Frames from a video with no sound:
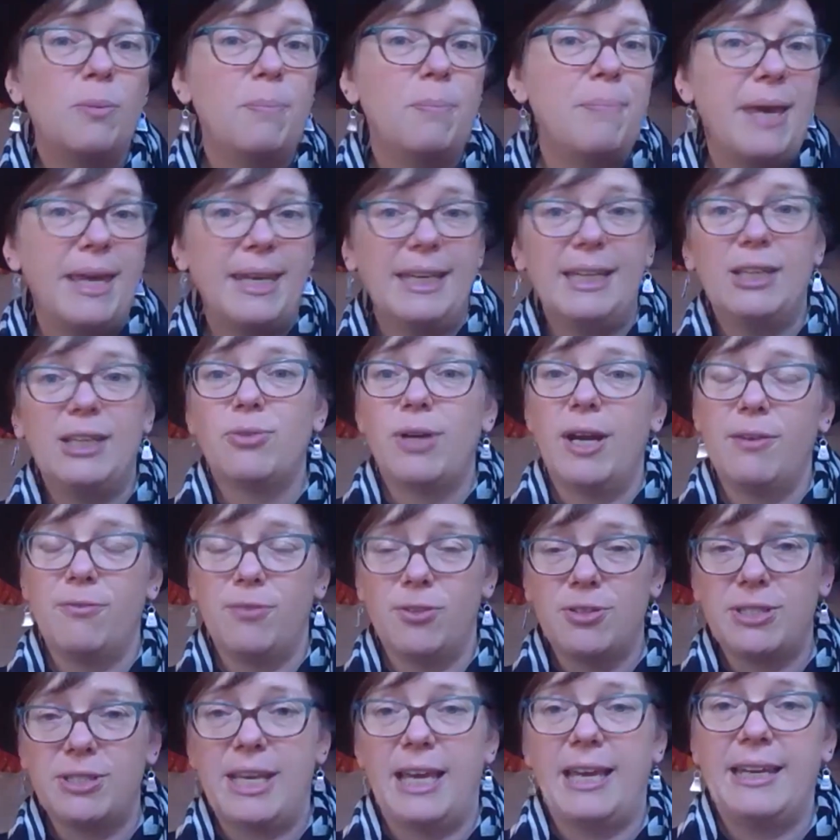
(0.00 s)
Many
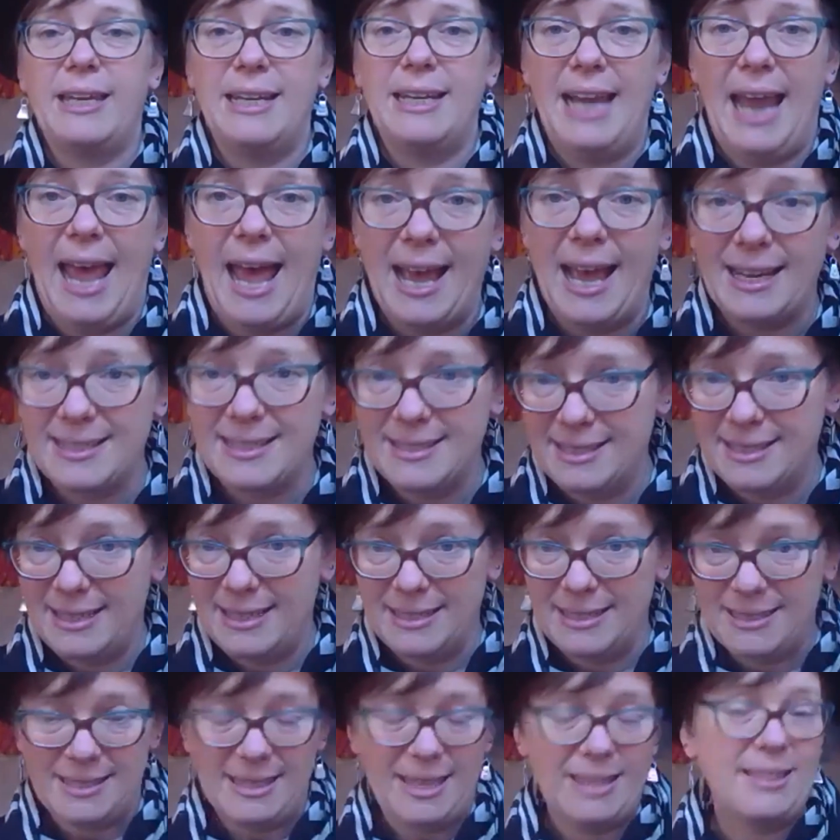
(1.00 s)
drivers get in
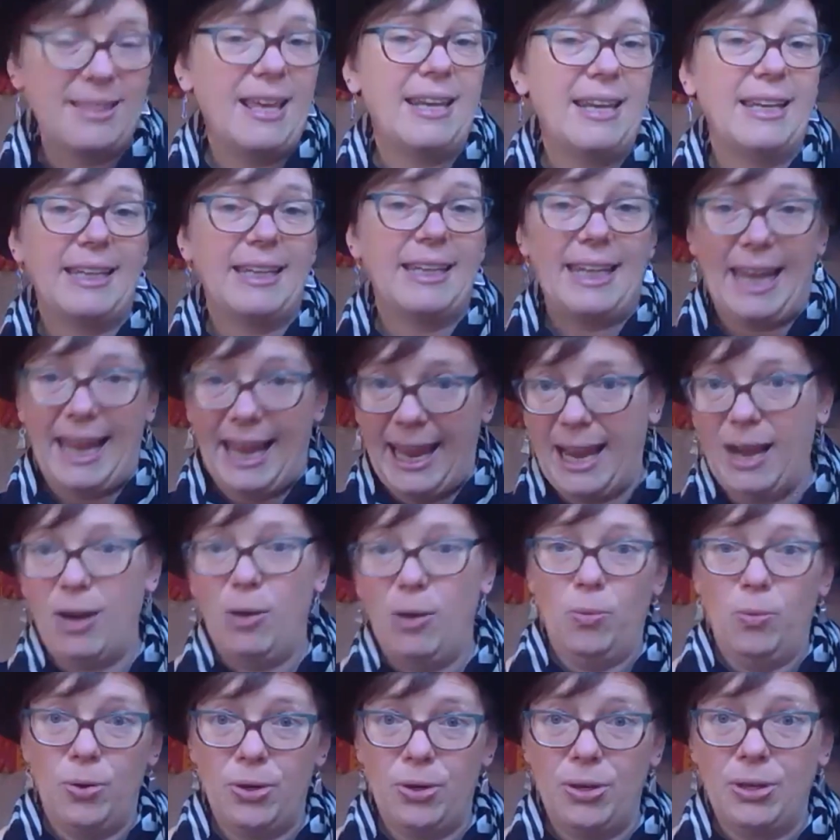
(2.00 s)
accidents and then can't
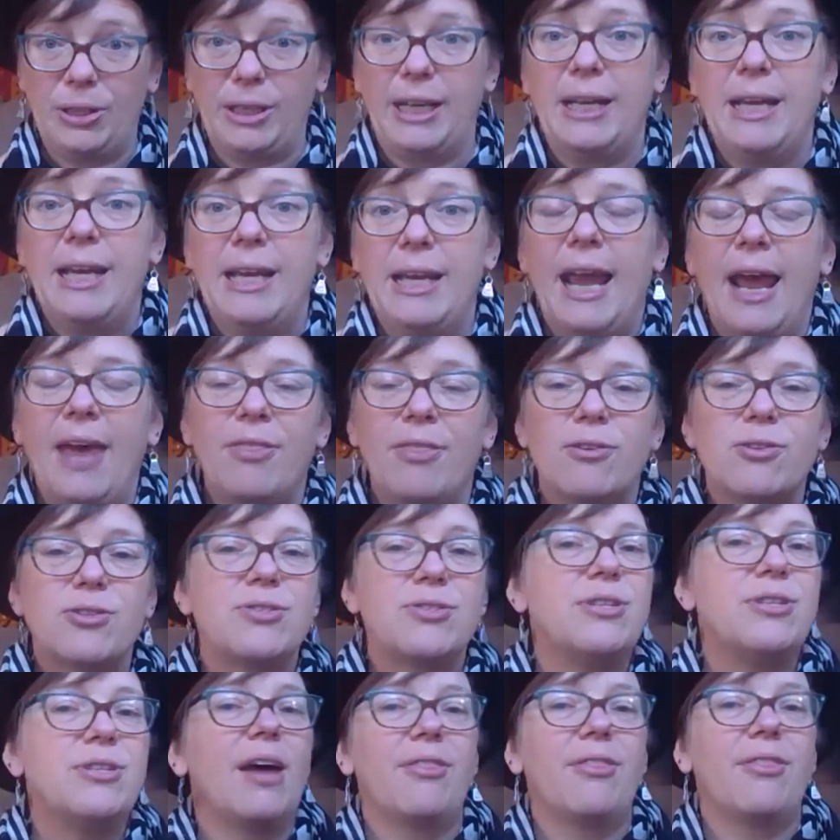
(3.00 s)
work, and there's
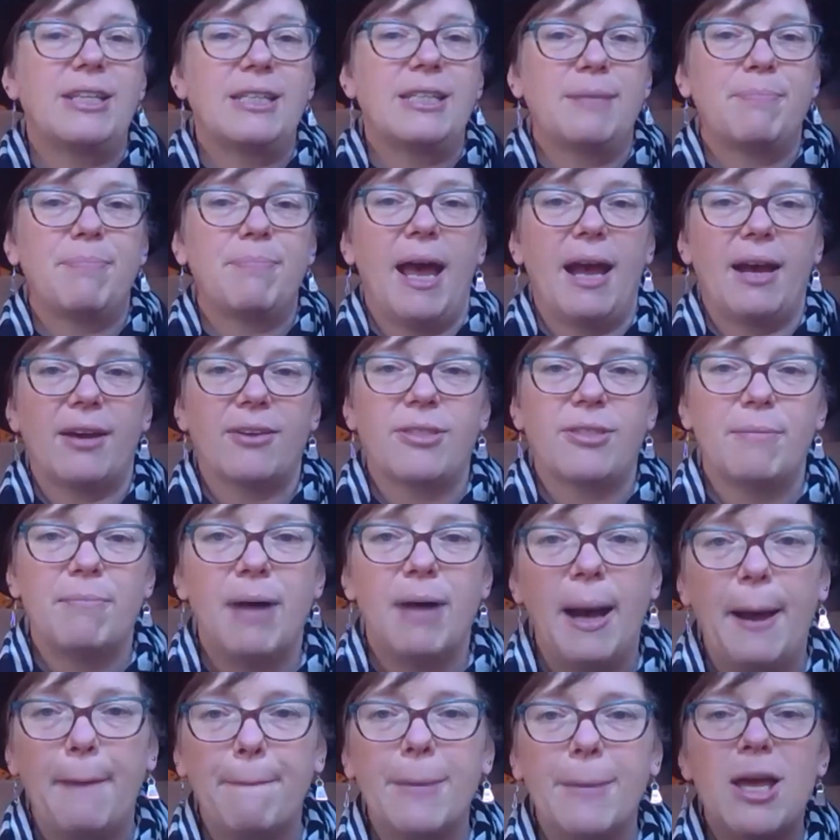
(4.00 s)
nothing to back them
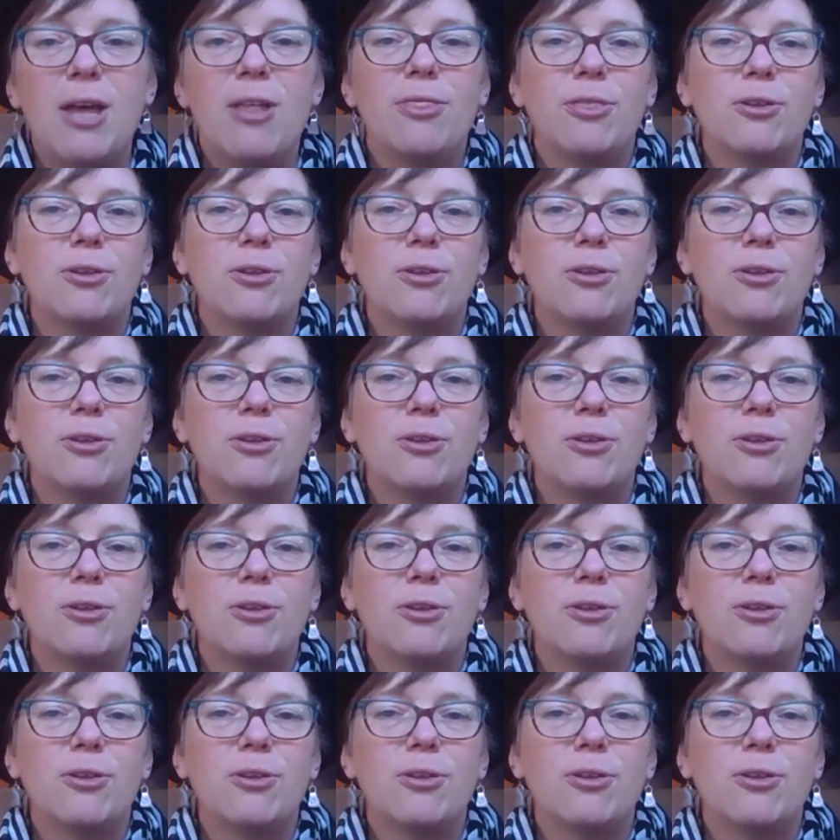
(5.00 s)
up.